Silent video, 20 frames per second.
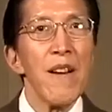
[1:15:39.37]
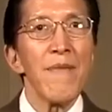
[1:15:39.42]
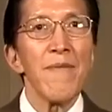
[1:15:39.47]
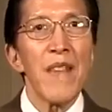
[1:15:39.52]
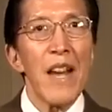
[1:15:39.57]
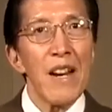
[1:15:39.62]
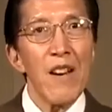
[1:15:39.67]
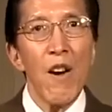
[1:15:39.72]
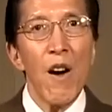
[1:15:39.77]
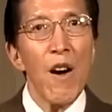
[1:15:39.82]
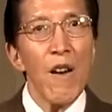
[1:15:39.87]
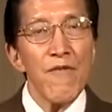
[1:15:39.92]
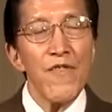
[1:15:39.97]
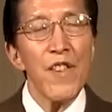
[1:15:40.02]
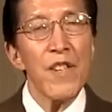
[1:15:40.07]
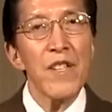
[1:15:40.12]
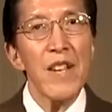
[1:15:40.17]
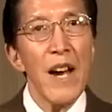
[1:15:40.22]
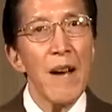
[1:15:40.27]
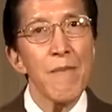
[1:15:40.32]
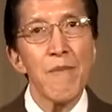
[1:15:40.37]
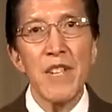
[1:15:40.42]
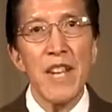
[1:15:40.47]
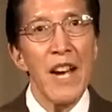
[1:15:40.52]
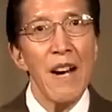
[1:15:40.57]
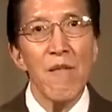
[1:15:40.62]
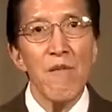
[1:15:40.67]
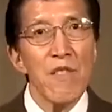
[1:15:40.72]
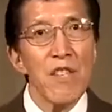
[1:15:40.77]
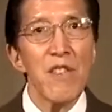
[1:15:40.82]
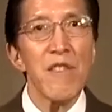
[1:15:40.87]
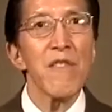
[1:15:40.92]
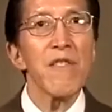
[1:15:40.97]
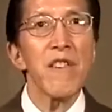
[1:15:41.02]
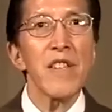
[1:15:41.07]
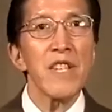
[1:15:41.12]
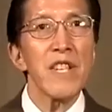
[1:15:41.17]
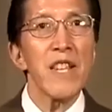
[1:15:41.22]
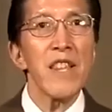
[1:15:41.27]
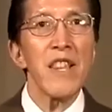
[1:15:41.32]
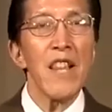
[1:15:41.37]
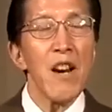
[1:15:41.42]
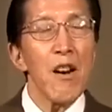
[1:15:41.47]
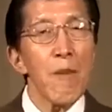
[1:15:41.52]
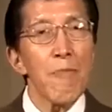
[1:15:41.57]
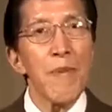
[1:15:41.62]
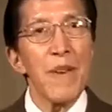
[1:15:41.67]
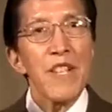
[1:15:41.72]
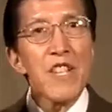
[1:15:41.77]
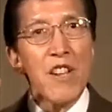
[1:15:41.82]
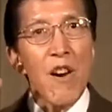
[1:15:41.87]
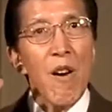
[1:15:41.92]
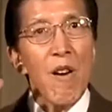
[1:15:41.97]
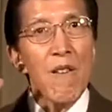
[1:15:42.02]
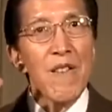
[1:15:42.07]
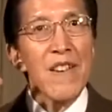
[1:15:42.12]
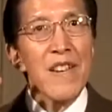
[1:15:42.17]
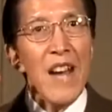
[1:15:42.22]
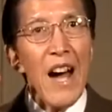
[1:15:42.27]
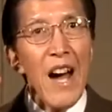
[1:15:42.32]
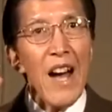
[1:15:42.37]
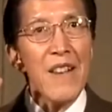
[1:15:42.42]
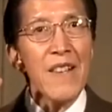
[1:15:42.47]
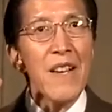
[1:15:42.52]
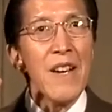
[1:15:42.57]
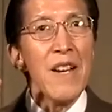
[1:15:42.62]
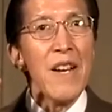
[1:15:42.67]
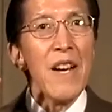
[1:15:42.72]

that oftentimes counselors and therapists are not